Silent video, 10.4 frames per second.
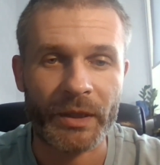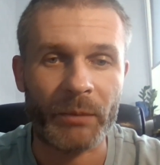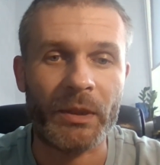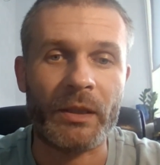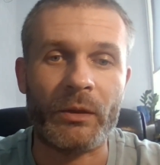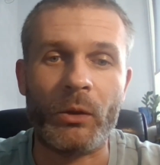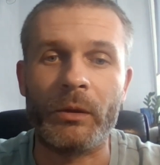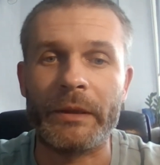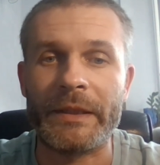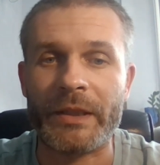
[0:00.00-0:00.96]
But I mean,
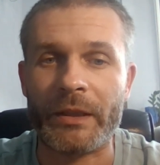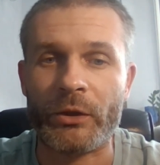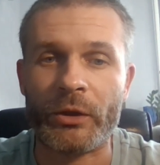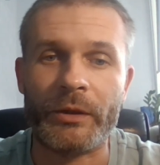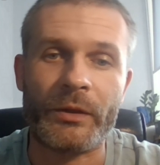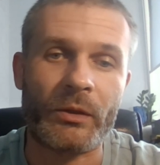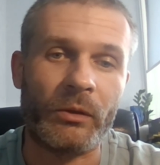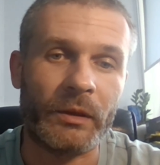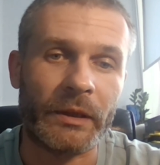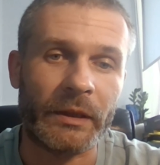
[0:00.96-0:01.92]
all the tensions,
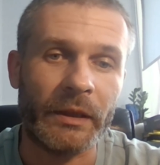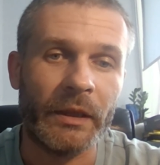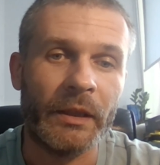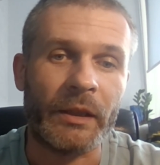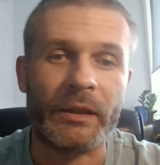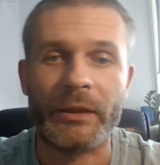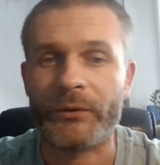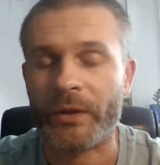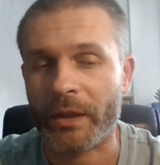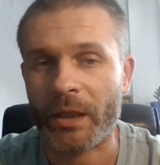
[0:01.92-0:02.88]
all the
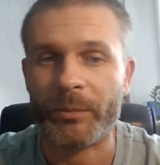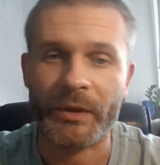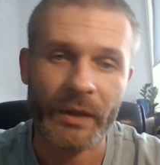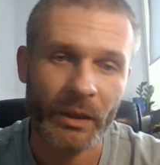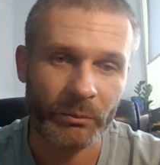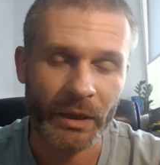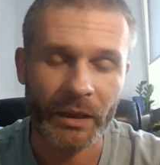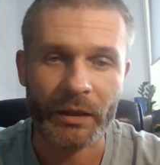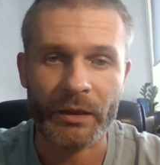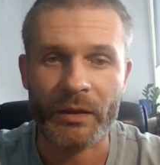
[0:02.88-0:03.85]
lifting up and down
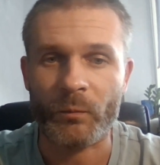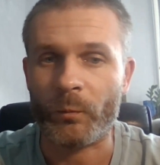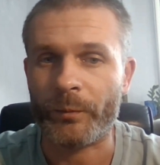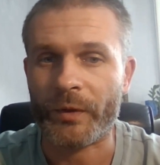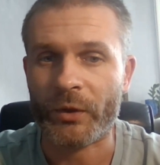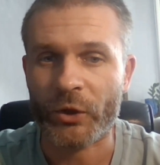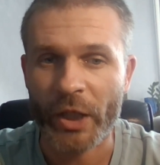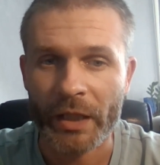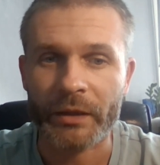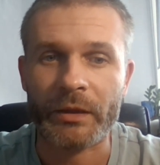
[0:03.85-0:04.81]
mechanisms
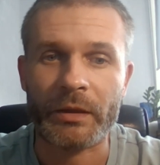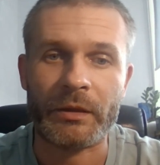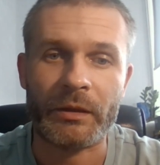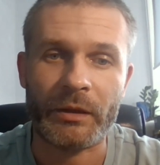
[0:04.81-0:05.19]
checked,